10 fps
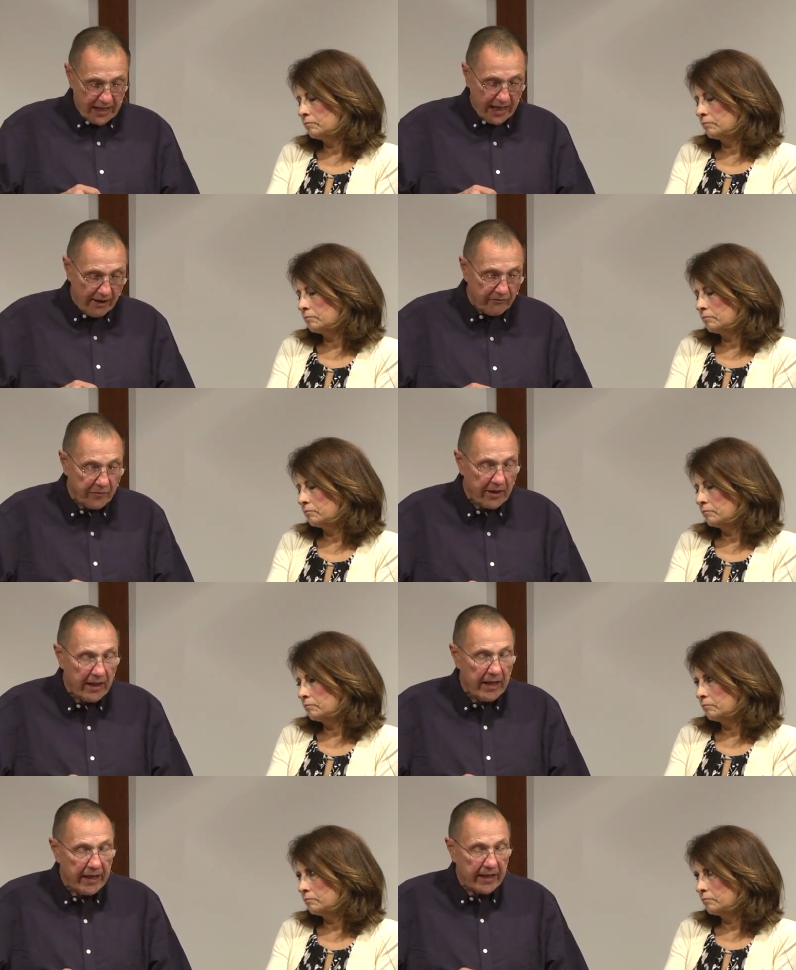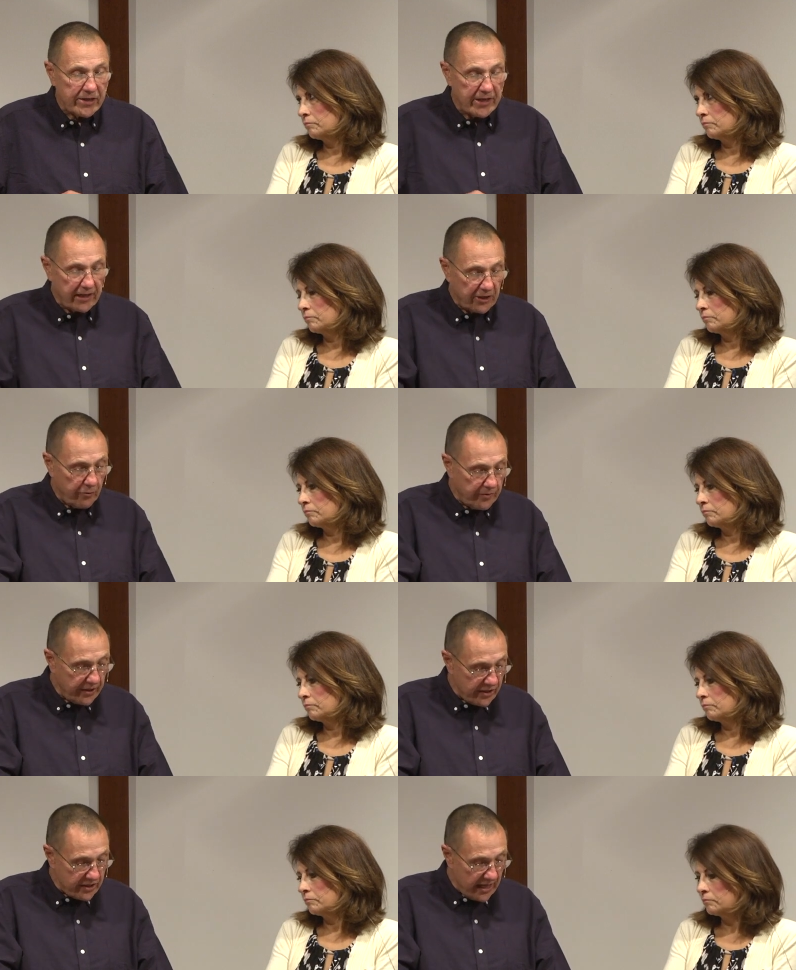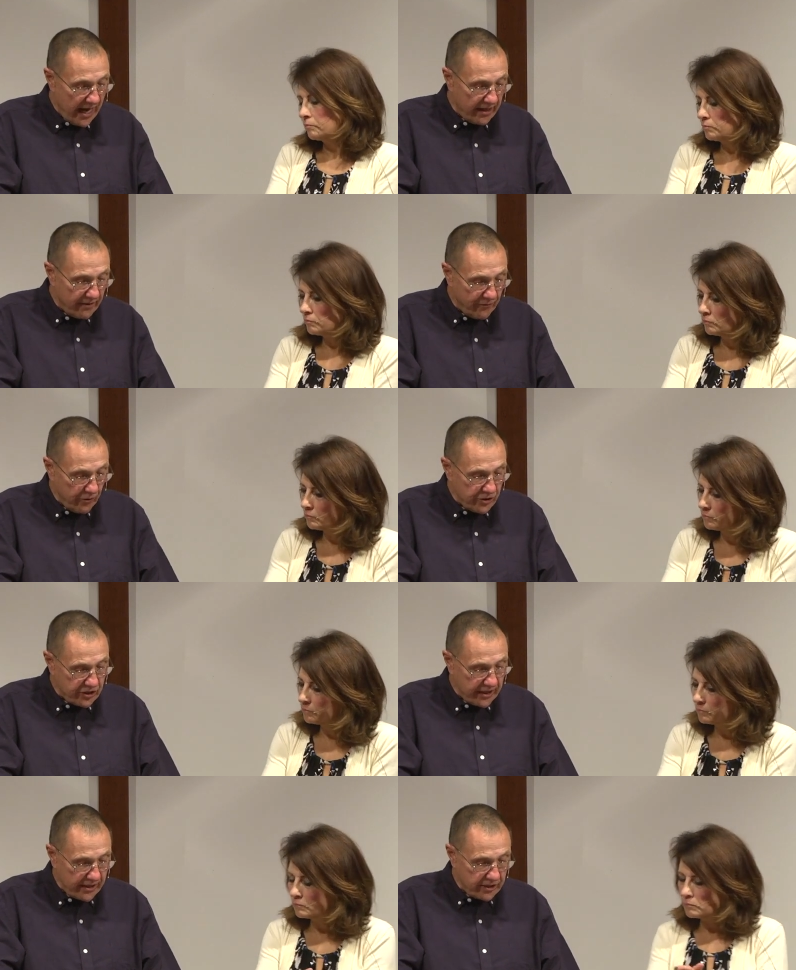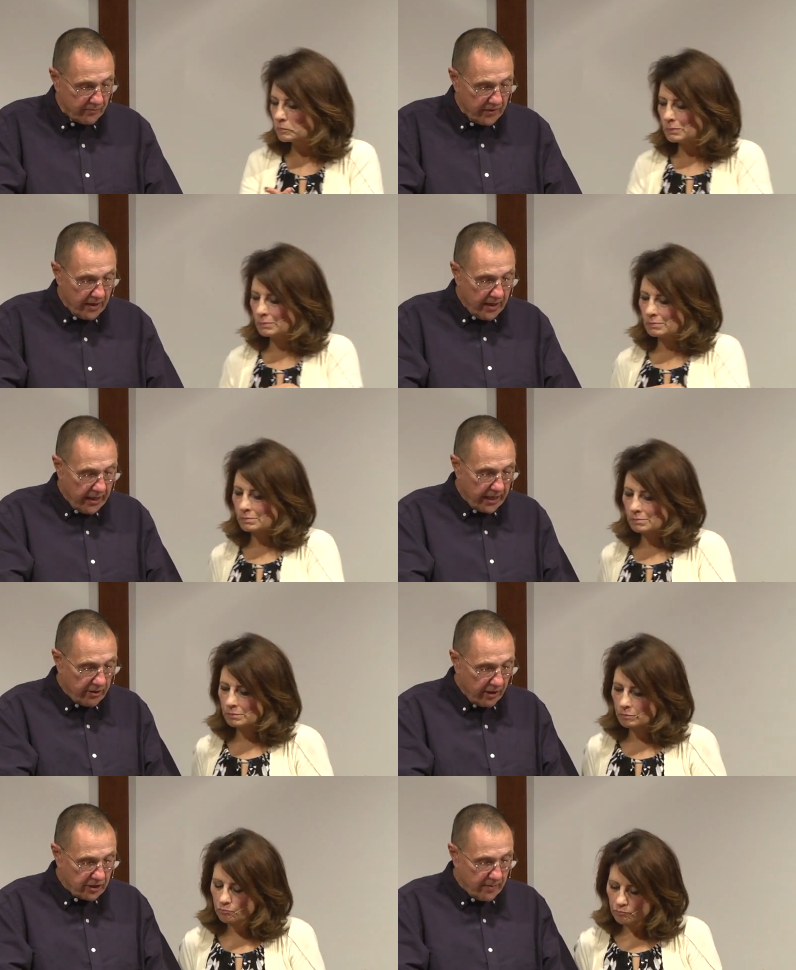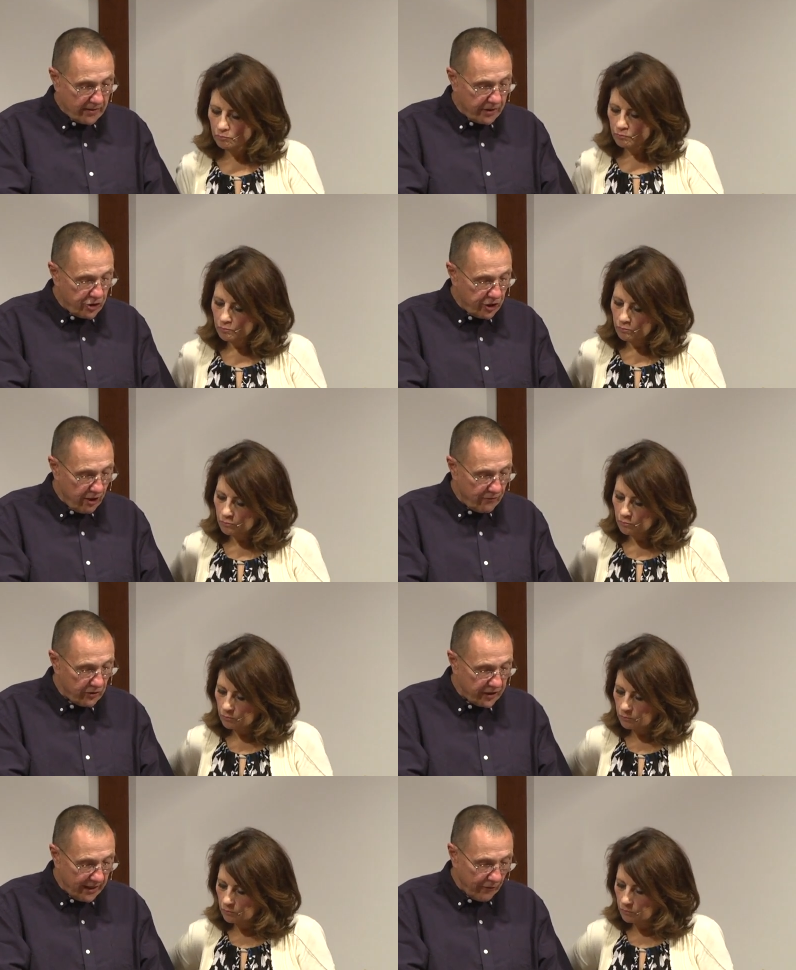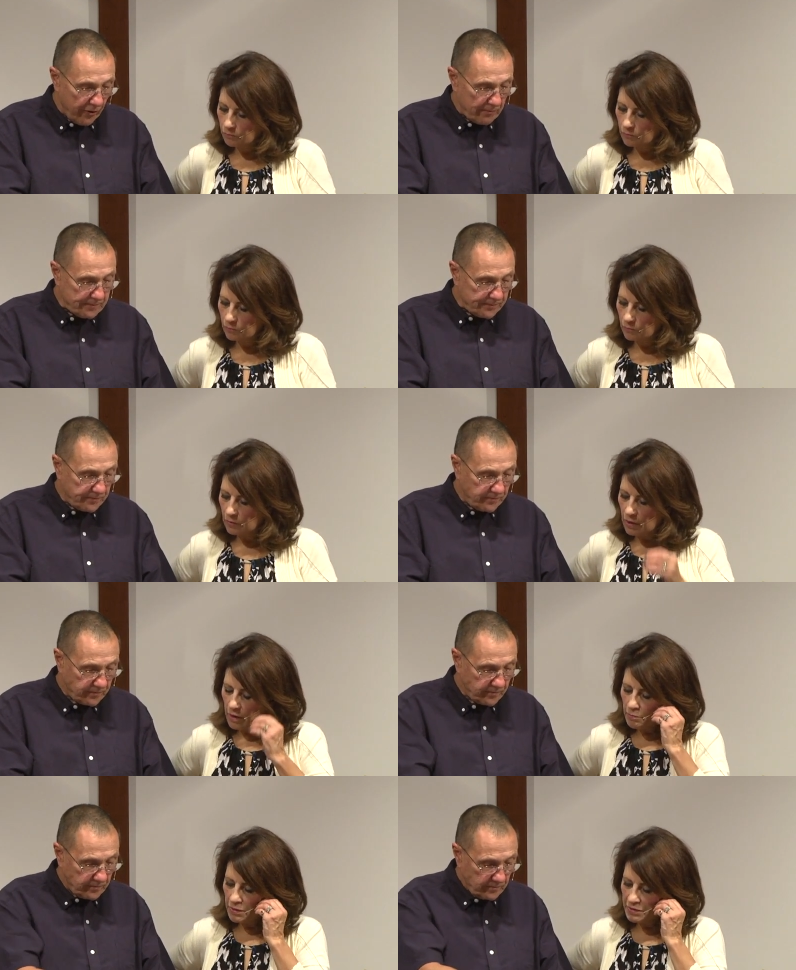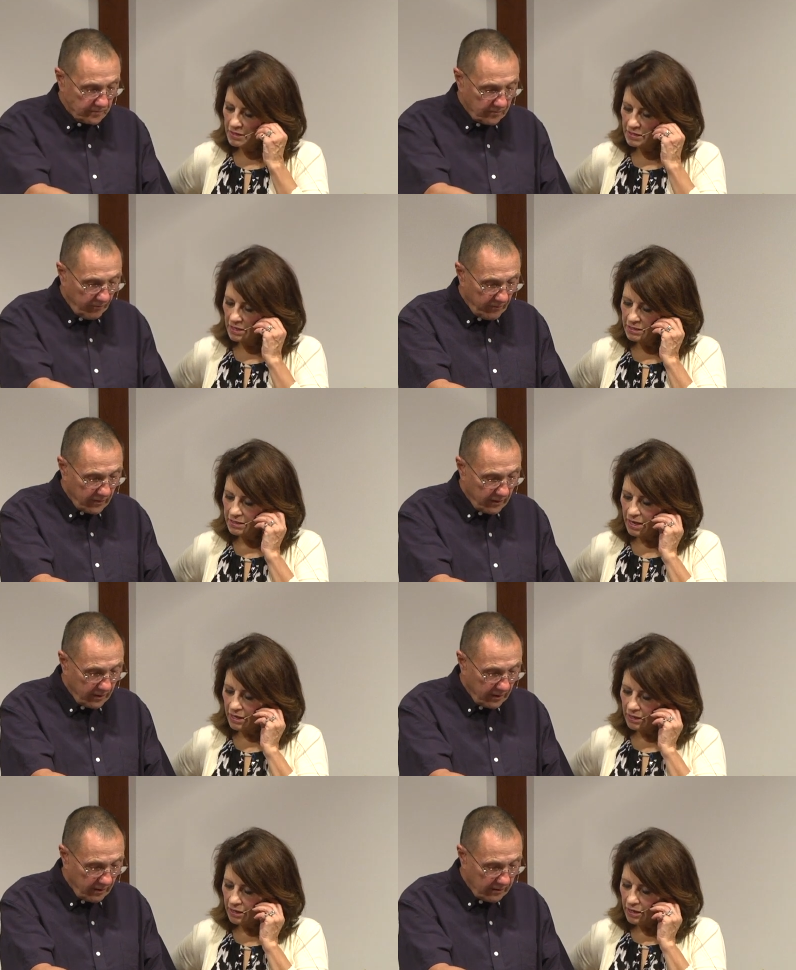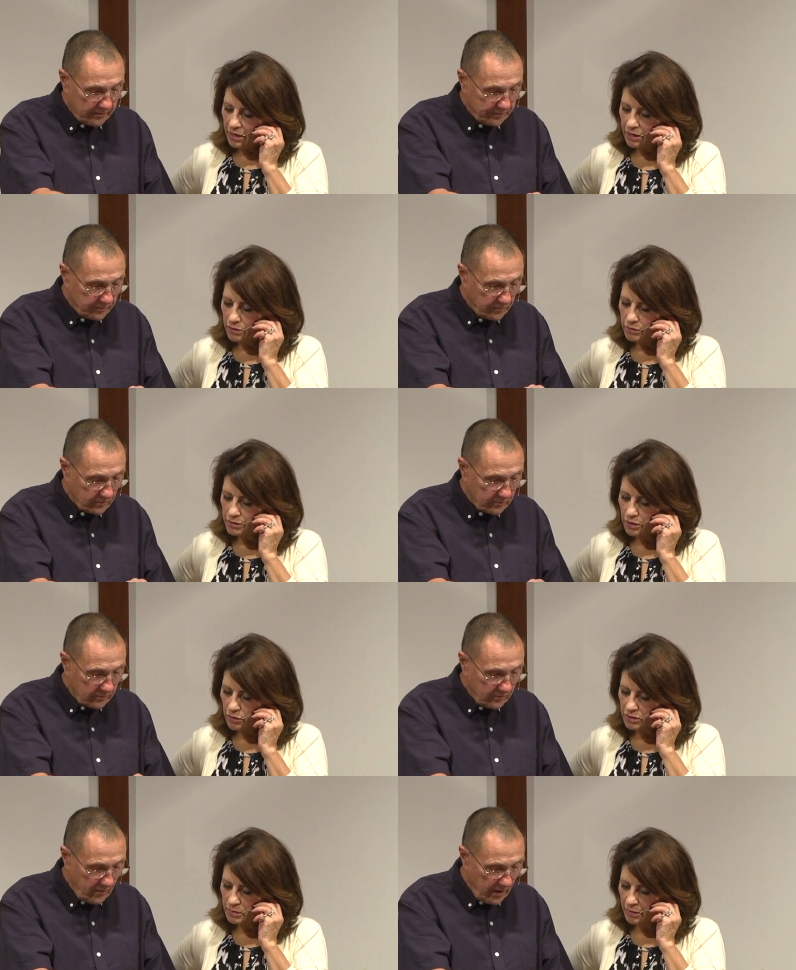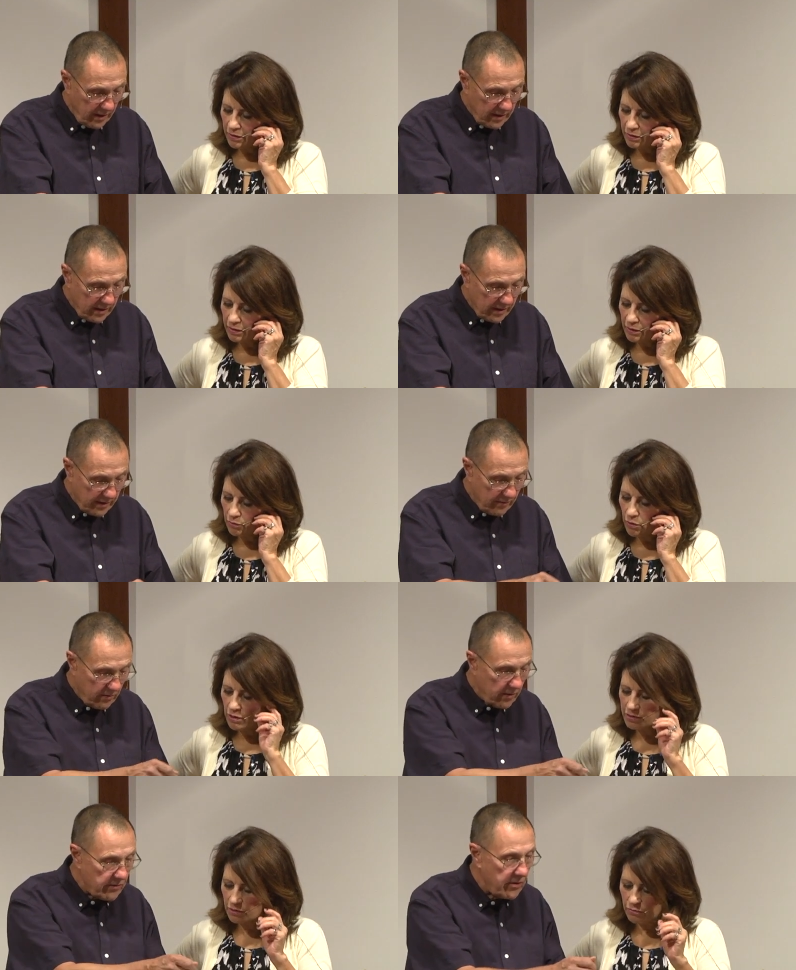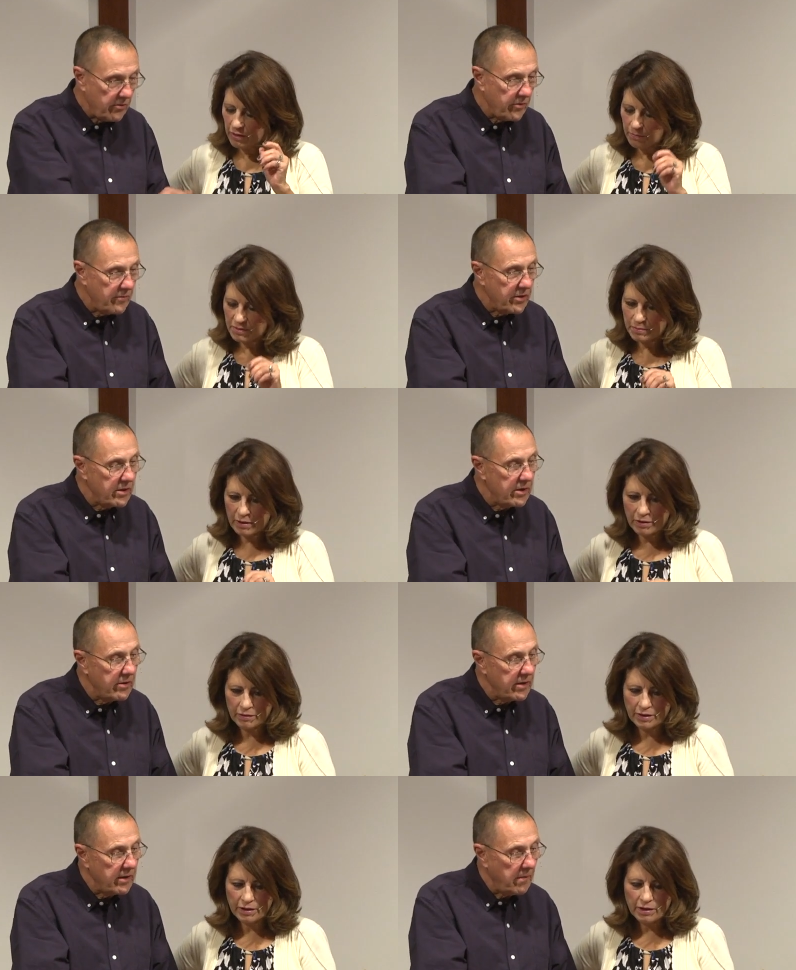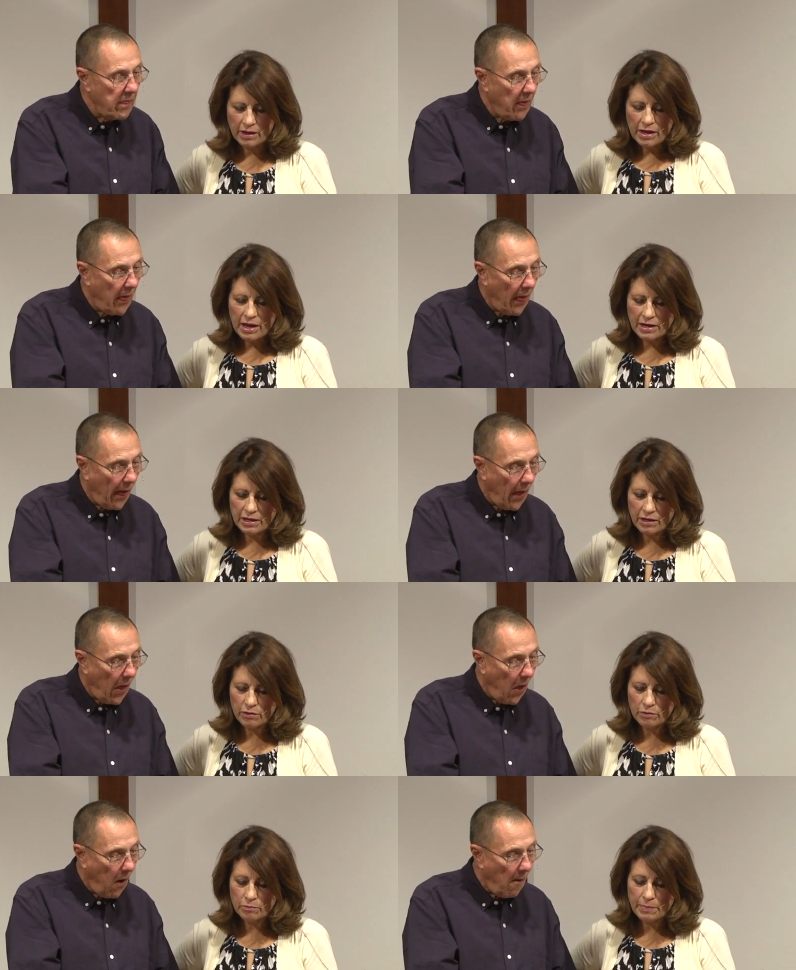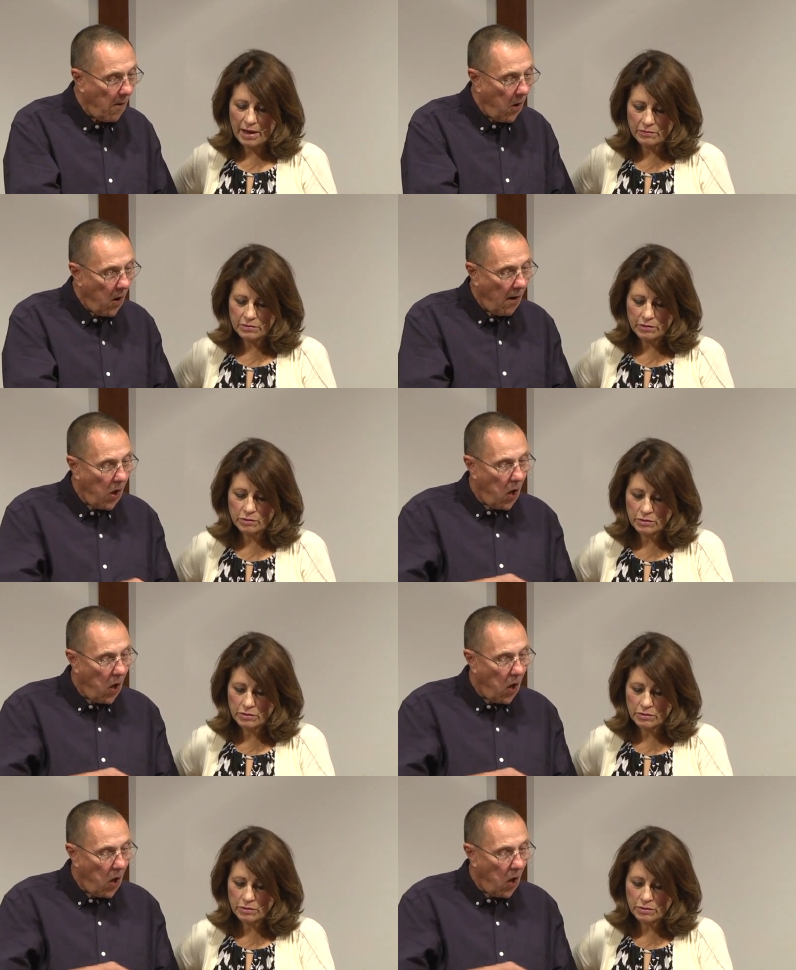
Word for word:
Speaker 1: have in 2 Corinthians 9 and verse 6. He talks about the cheerful giver.
Speaker 2: But this I say He who sows sparingly will also reap sparingly, and he who, bount- who